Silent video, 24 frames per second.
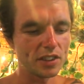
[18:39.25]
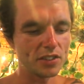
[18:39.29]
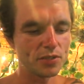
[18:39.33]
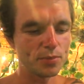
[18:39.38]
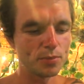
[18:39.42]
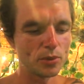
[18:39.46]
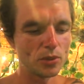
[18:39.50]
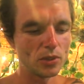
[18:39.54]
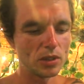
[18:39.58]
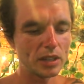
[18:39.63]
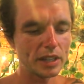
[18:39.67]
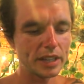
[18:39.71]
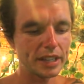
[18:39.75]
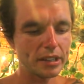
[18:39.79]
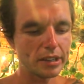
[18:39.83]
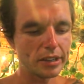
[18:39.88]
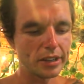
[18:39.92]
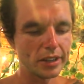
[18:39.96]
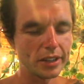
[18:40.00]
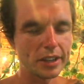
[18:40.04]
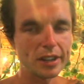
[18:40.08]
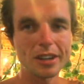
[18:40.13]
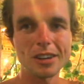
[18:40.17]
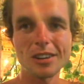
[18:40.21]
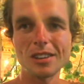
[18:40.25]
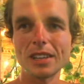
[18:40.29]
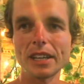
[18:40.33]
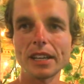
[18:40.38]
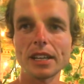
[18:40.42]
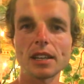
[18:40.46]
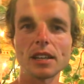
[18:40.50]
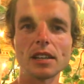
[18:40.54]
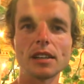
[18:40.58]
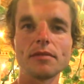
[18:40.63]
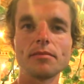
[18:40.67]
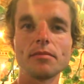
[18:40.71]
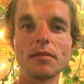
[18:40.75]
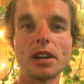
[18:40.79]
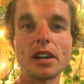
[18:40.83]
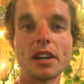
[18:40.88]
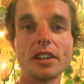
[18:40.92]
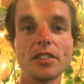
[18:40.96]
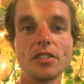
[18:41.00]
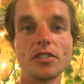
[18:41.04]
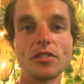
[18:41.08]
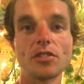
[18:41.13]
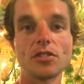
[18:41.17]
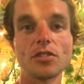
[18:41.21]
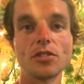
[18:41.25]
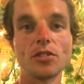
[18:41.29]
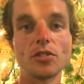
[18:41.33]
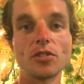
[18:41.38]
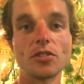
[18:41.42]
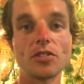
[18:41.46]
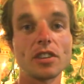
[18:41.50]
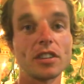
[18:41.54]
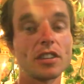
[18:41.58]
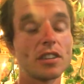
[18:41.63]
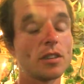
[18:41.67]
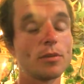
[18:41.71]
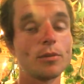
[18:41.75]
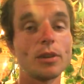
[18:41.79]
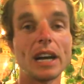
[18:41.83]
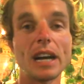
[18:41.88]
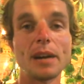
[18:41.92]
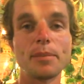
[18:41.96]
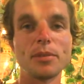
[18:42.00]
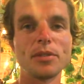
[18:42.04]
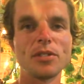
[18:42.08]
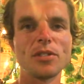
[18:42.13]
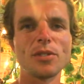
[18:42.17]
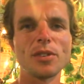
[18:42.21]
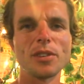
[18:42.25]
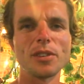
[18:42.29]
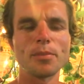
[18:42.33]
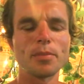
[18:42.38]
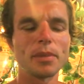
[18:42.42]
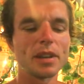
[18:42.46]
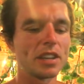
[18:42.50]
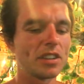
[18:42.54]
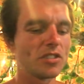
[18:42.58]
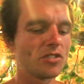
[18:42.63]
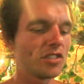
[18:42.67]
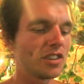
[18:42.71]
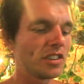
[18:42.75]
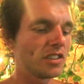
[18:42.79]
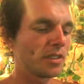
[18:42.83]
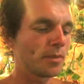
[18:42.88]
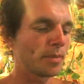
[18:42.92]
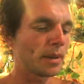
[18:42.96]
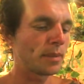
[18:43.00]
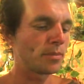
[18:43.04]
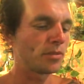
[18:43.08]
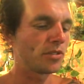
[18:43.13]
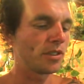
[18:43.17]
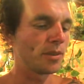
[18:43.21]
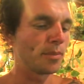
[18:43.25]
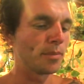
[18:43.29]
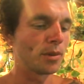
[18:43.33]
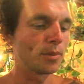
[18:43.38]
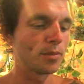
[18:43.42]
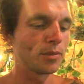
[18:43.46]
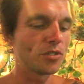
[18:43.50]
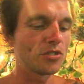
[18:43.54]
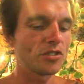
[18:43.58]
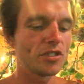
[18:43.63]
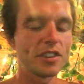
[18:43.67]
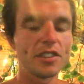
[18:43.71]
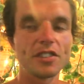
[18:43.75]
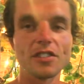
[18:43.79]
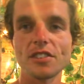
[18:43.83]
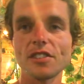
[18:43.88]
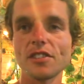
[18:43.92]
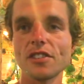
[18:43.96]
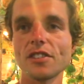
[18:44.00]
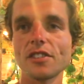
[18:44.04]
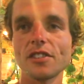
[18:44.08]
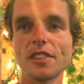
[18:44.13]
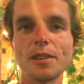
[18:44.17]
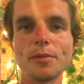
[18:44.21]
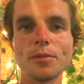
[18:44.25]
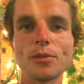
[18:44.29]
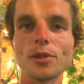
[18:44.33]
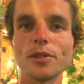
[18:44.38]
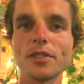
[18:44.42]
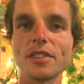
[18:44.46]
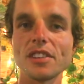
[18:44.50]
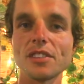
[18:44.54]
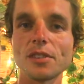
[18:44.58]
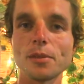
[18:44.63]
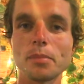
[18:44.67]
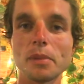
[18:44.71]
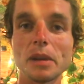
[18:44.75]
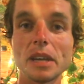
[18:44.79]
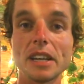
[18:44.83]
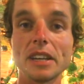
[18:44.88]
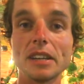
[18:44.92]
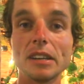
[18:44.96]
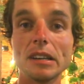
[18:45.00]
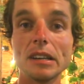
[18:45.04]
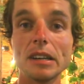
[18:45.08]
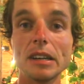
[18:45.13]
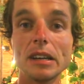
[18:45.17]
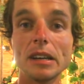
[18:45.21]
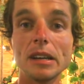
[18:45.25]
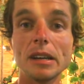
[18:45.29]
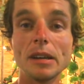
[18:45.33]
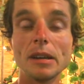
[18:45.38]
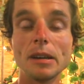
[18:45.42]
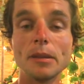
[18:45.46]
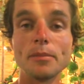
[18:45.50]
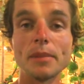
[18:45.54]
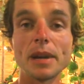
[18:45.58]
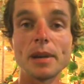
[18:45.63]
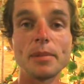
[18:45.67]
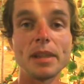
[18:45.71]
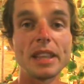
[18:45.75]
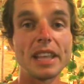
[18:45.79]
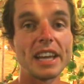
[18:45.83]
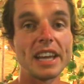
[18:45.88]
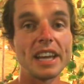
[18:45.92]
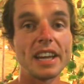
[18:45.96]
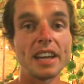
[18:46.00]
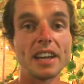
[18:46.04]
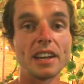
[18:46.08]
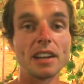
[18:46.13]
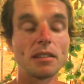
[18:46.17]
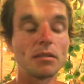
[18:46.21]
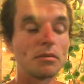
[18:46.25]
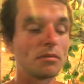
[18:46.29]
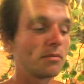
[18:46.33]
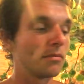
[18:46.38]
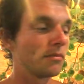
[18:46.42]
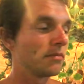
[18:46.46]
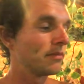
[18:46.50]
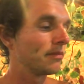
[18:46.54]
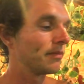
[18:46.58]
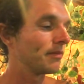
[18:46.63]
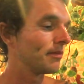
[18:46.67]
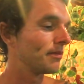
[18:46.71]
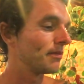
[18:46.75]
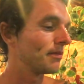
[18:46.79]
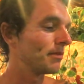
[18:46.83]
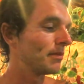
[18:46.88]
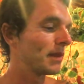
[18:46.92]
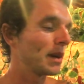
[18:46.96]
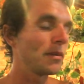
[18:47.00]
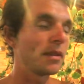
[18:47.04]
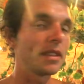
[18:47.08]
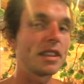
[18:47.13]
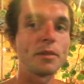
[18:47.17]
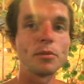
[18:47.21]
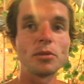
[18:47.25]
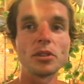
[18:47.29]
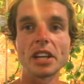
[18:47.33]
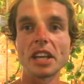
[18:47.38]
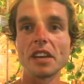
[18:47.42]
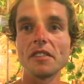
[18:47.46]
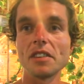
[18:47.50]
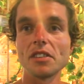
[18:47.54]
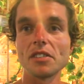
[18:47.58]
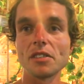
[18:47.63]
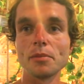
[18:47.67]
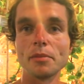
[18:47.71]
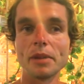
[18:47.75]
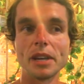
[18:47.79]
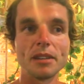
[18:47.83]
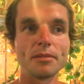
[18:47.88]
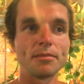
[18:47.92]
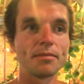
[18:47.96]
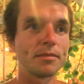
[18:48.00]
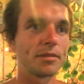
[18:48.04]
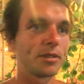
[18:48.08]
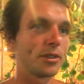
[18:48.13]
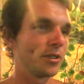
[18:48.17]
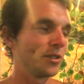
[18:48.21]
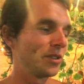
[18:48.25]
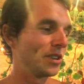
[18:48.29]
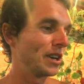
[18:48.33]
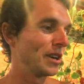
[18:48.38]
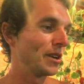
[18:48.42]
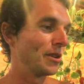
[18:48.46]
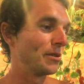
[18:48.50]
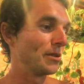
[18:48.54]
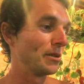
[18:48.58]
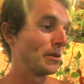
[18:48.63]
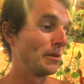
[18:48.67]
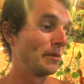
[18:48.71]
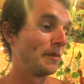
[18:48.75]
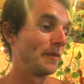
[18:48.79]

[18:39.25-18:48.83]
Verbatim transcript: It's more like a garlic onion sauce. So I don't know what happened to it being a cheese kebab chip bomb. The cheese seemed to have disappeared. Maybe they ate it. Maybe they didn't want to give it to me. Who knows?